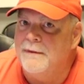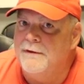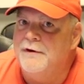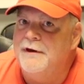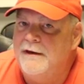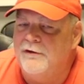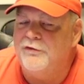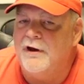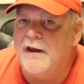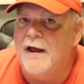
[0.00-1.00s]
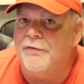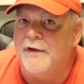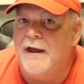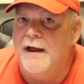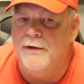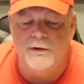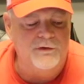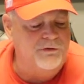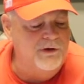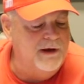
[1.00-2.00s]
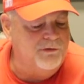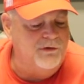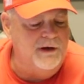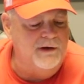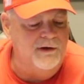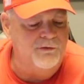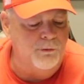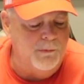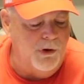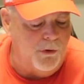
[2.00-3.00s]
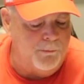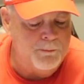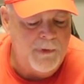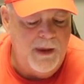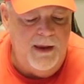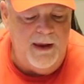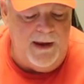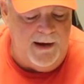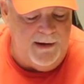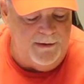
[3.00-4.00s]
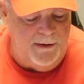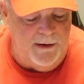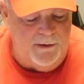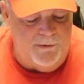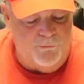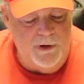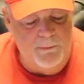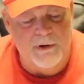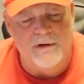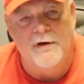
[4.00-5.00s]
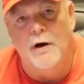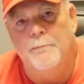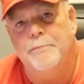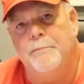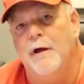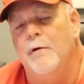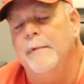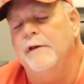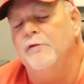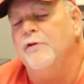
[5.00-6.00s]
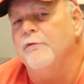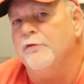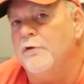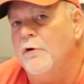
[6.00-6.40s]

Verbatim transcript: You need to check out the Kioti Z X D diesel mower And uh, if we can be of help, by all means, give us a